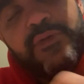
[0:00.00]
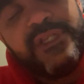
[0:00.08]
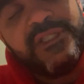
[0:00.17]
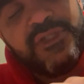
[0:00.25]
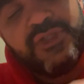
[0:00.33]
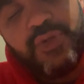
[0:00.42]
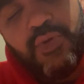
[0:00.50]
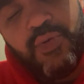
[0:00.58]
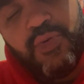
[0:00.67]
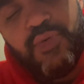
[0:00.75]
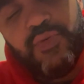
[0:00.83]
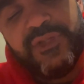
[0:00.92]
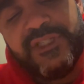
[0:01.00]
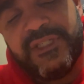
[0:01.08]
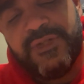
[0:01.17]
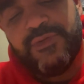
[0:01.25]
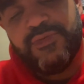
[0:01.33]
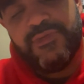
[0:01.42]
these are so cool, these
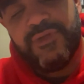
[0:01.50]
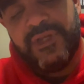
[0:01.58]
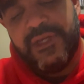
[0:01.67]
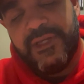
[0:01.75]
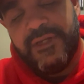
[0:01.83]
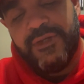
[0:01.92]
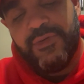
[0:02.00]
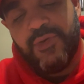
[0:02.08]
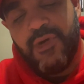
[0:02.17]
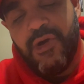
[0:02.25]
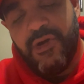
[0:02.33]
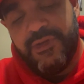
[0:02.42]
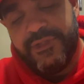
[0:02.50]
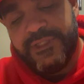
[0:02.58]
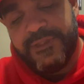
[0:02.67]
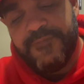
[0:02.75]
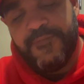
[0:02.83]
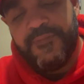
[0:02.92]
little
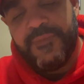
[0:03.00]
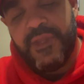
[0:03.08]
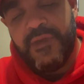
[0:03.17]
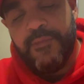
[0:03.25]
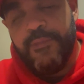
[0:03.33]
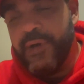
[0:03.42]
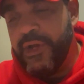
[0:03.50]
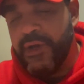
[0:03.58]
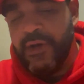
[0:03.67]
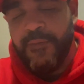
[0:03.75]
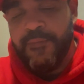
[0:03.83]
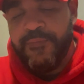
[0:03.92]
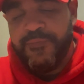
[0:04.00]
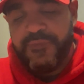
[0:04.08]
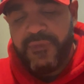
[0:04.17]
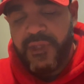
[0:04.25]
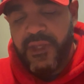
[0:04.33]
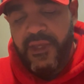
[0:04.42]
cards. But,
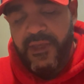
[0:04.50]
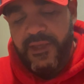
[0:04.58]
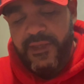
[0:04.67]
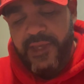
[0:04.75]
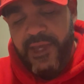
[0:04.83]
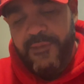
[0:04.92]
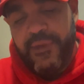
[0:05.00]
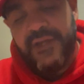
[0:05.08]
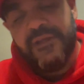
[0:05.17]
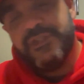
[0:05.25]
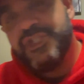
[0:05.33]
yeah, man, look,